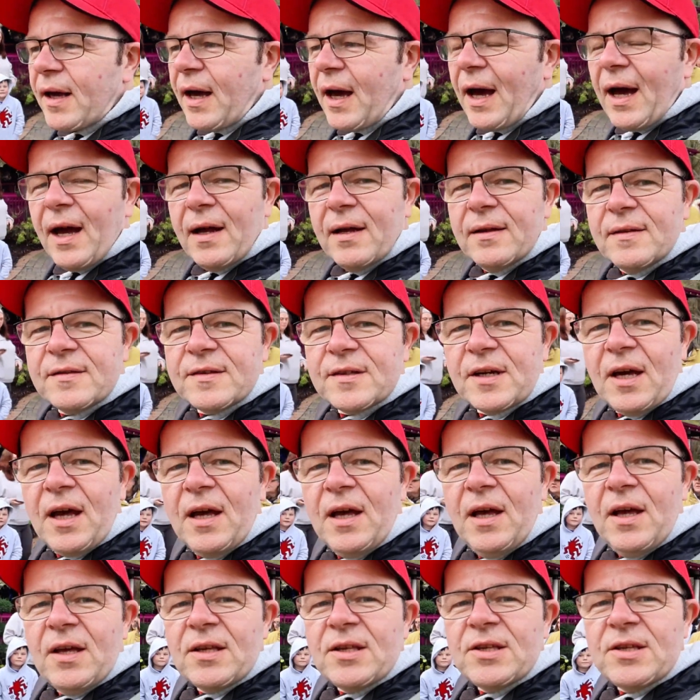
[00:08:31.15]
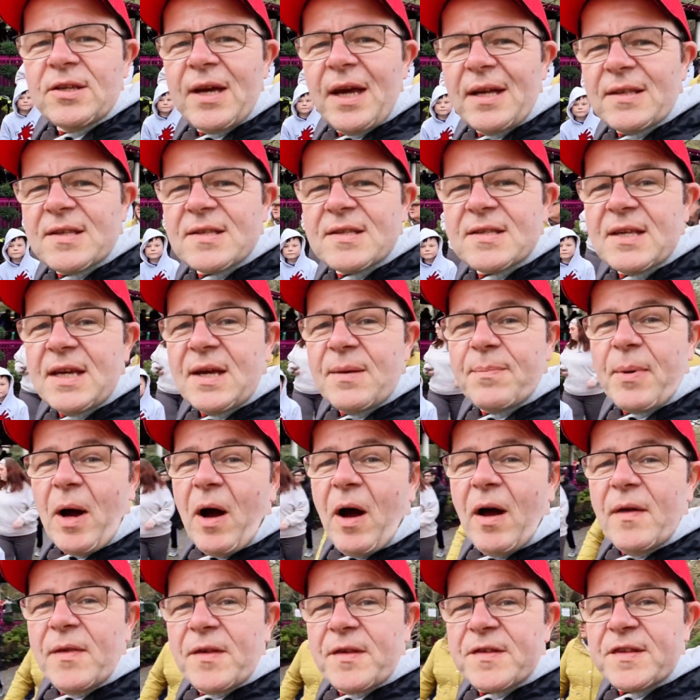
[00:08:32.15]
and you get to see
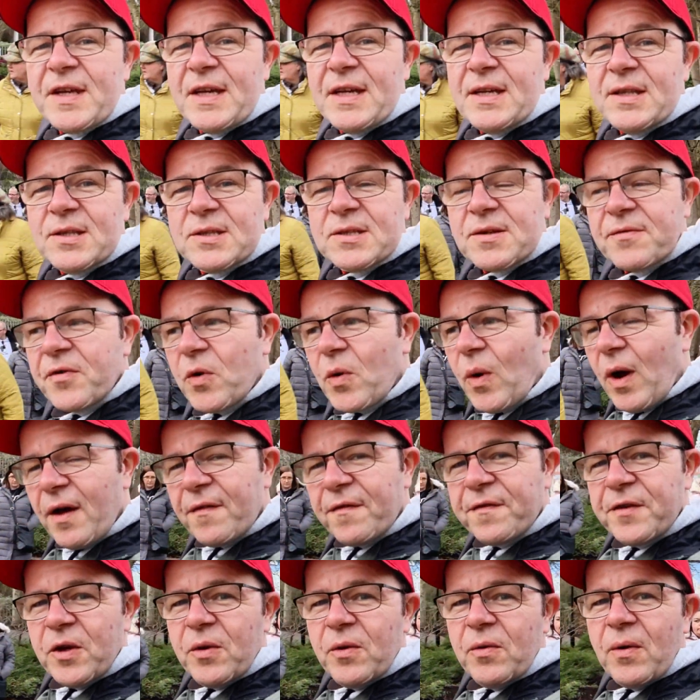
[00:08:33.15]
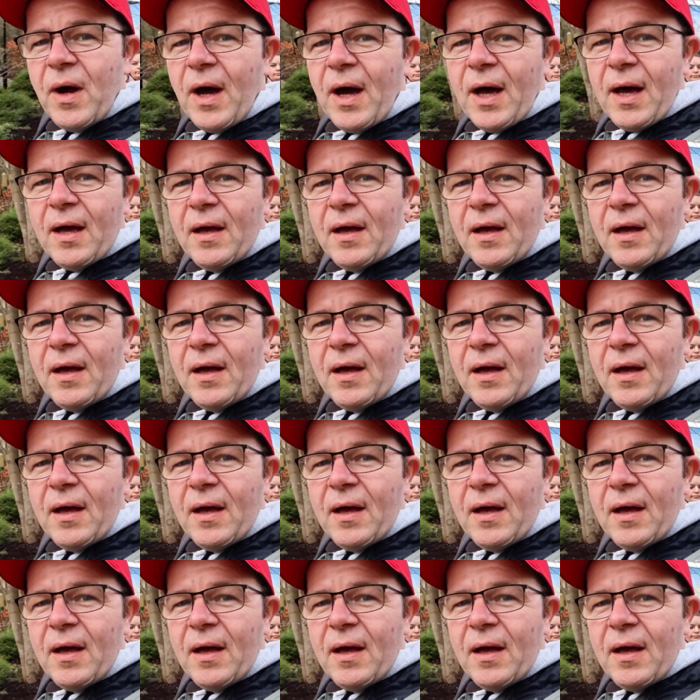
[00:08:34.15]
behind the scenes of quite a few